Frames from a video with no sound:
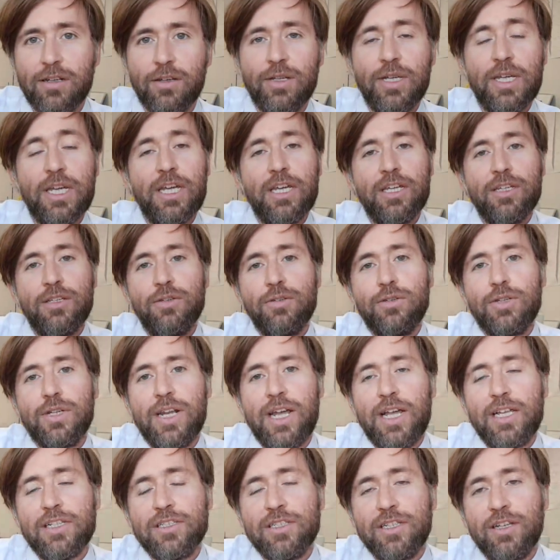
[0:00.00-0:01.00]
You know, you
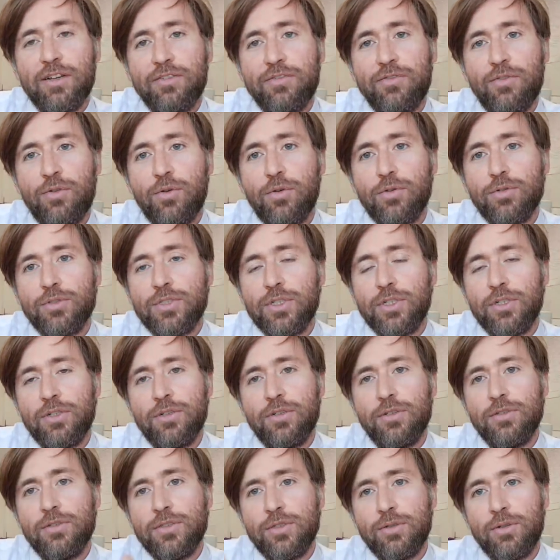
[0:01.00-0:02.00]
can actually afford to
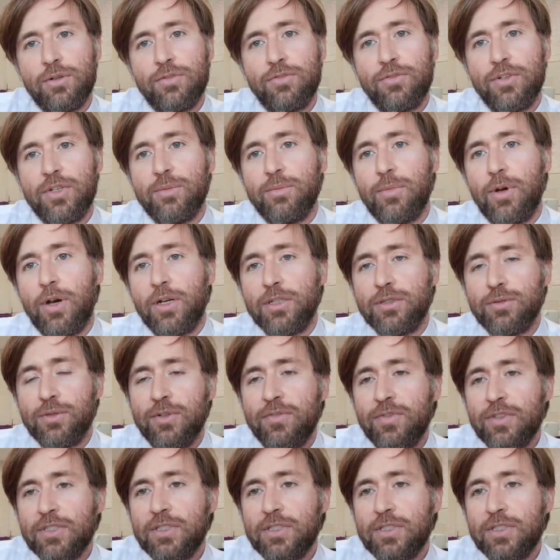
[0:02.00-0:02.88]
lose 2 or 3 marks.